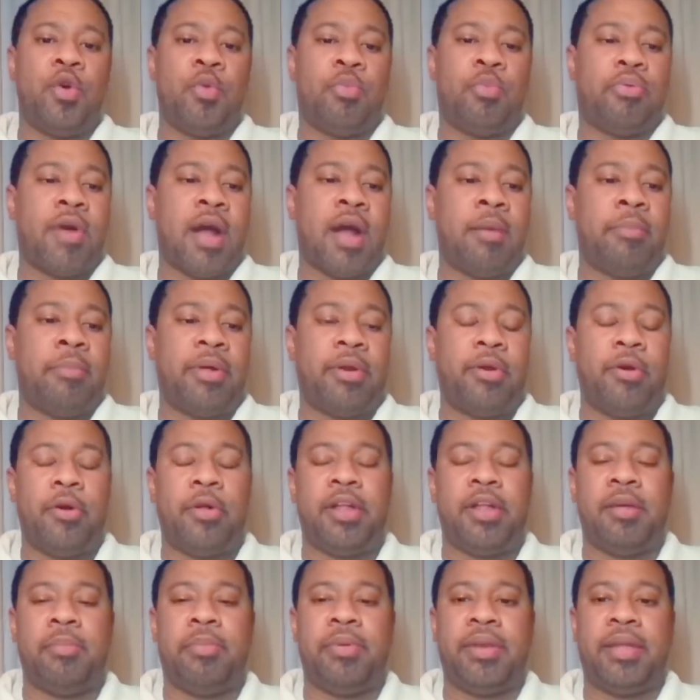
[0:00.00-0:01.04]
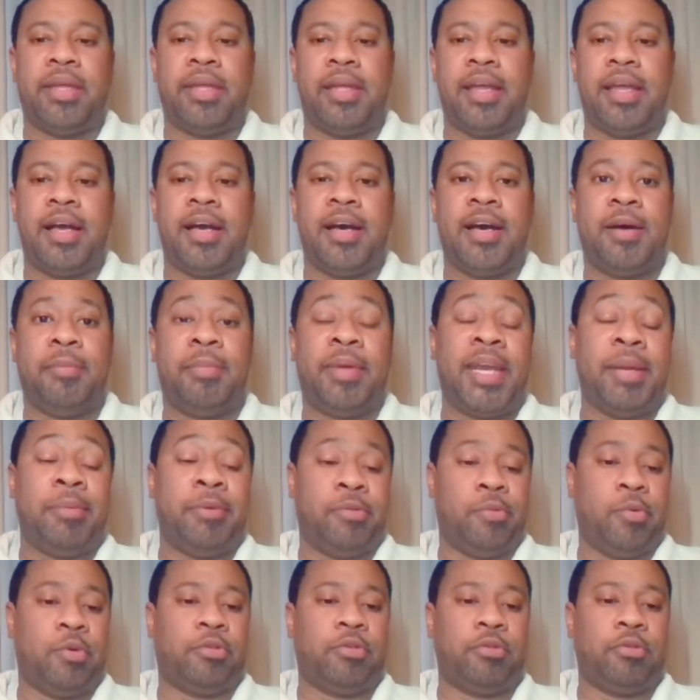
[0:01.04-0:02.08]
no problem at all, Ebony. My name
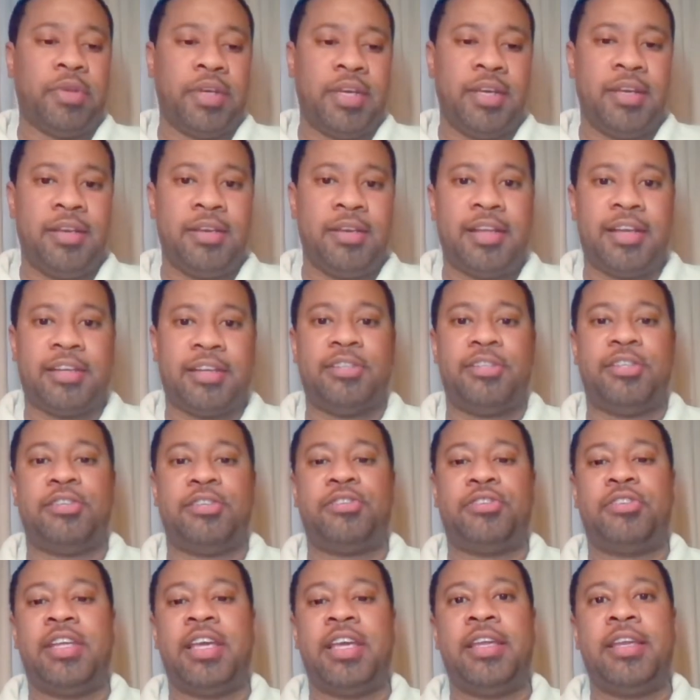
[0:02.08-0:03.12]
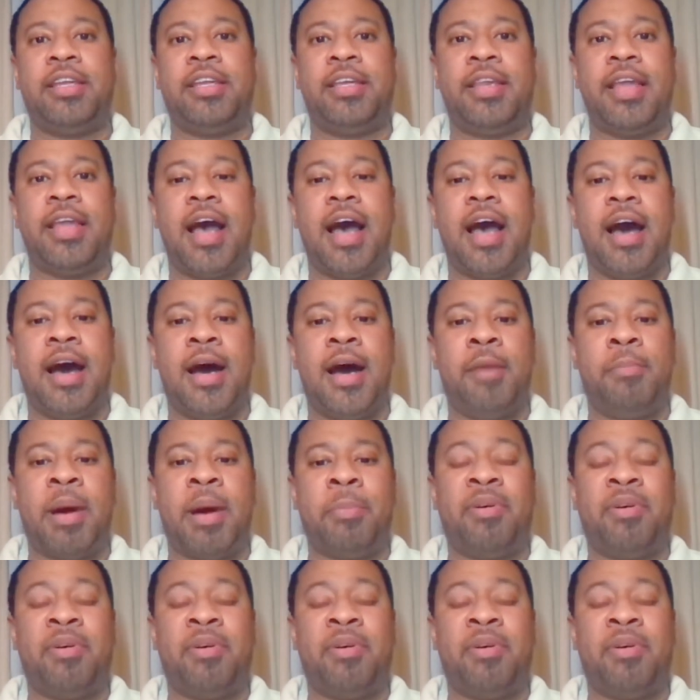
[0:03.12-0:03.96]
is Walter Greene, like you just stated. I'm